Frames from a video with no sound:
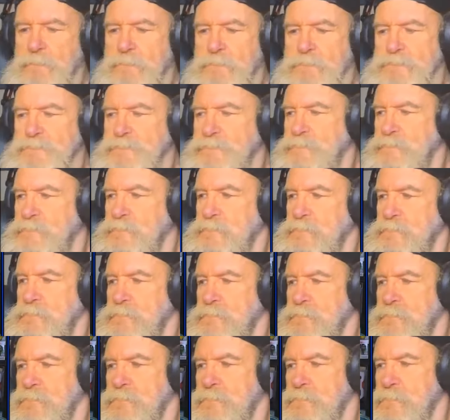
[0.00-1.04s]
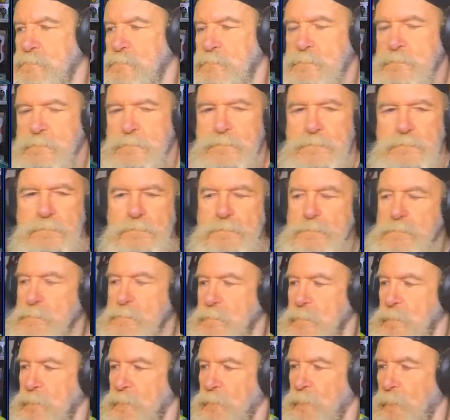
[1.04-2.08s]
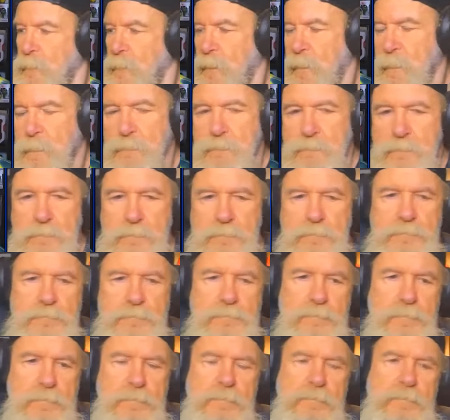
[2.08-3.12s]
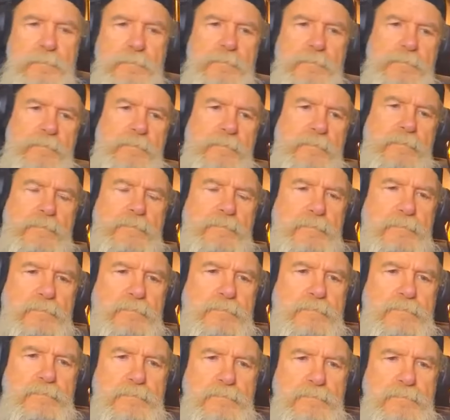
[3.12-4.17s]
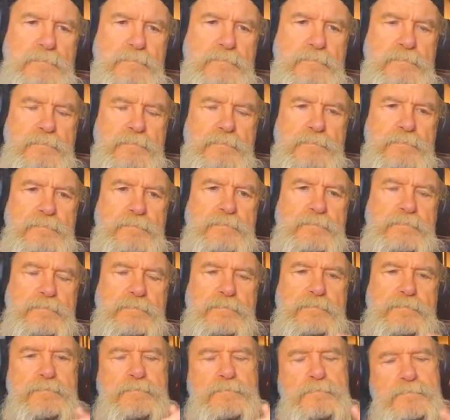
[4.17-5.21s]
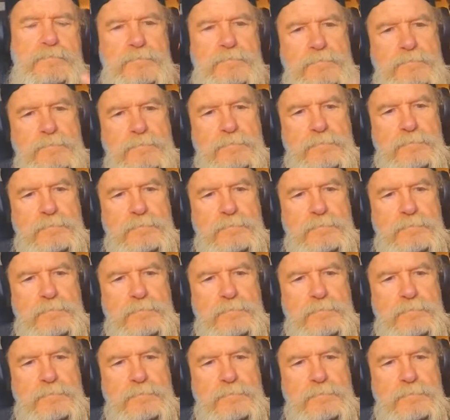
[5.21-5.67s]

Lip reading: No words are spoken by the person on screen.